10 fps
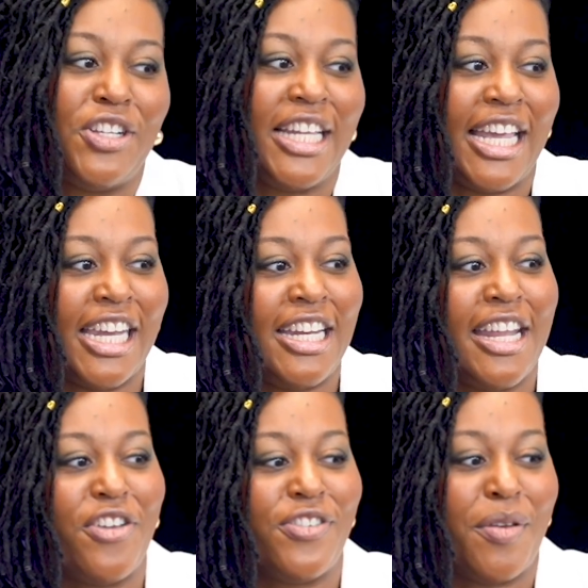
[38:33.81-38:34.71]
looking at
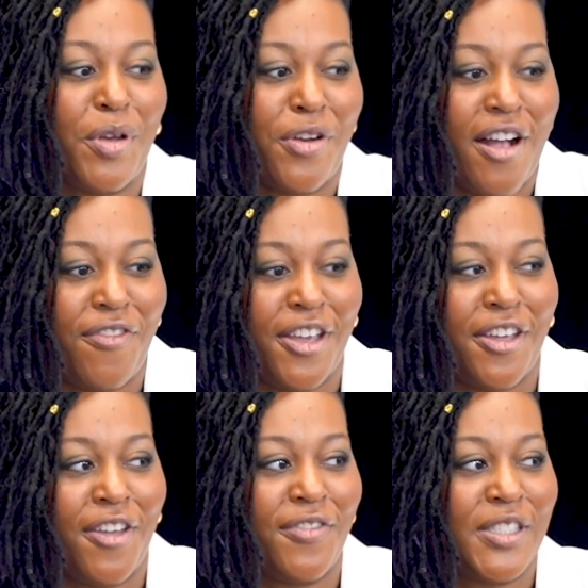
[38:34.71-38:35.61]
another demographic
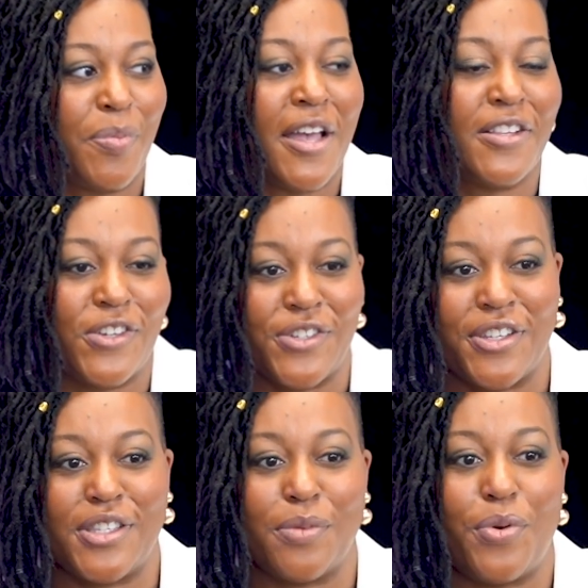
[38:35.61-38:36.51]
of sponsors
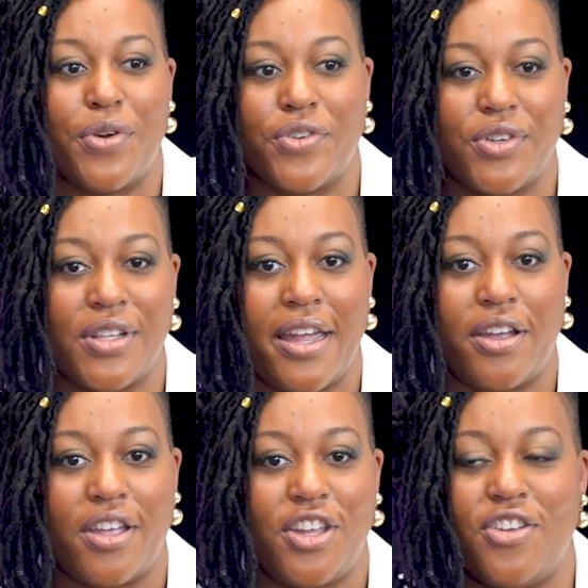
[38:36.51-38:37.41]
and supporters who are like,
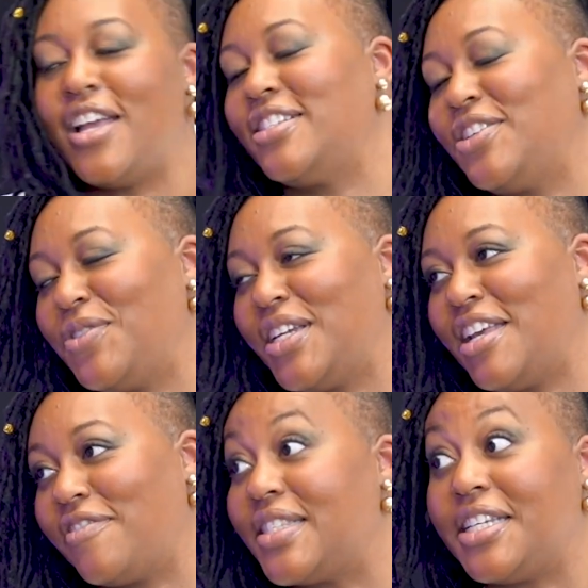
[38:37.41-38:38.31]
you're not doing
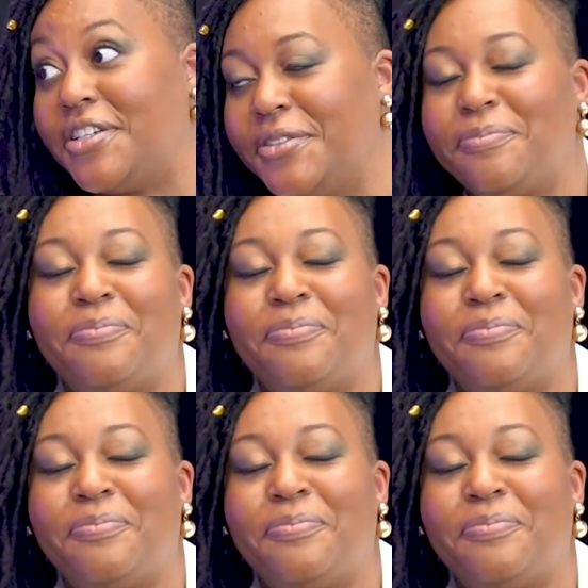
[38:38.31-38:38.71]
enough still.